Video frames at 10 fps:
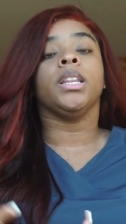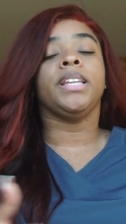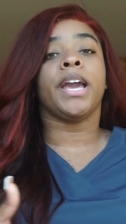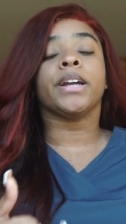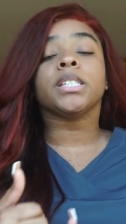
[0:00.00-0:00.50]

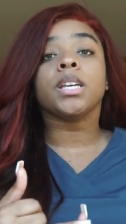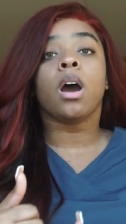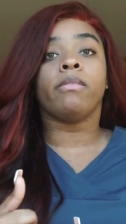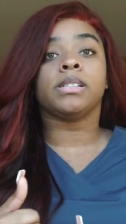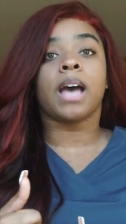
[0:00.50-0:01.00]
Guarantee
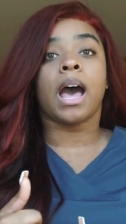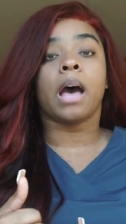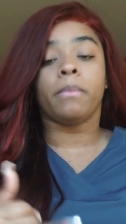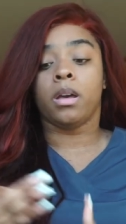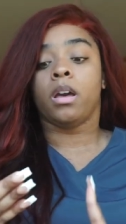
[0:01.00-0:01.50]

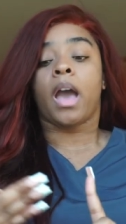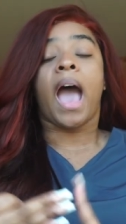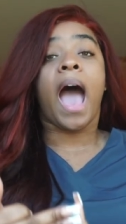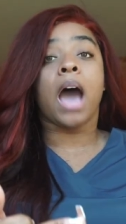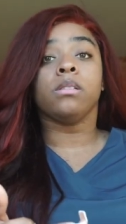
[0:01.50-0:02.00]
overtime,
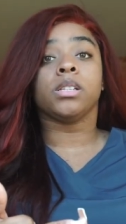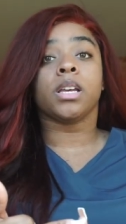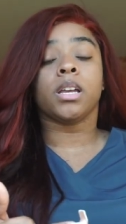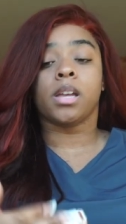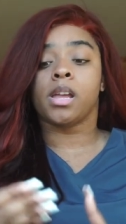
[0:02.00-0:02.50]

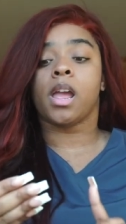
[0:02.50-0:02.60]
housing,